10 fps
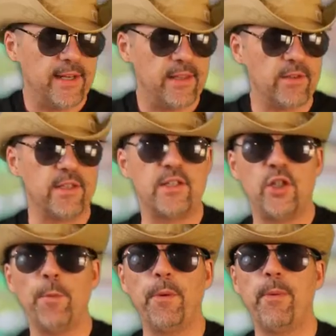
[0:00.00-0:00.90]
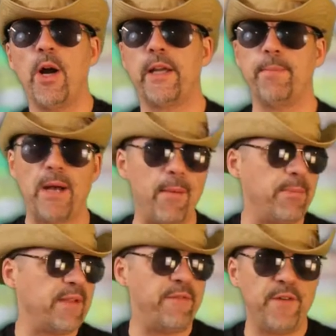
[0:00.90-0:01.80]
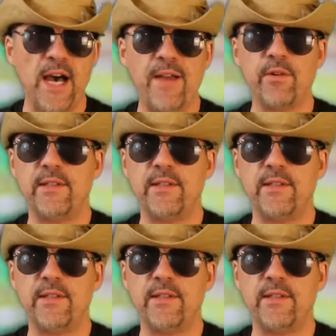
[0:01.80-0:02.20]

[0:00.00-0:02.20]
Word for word: There's a supermarket probably five or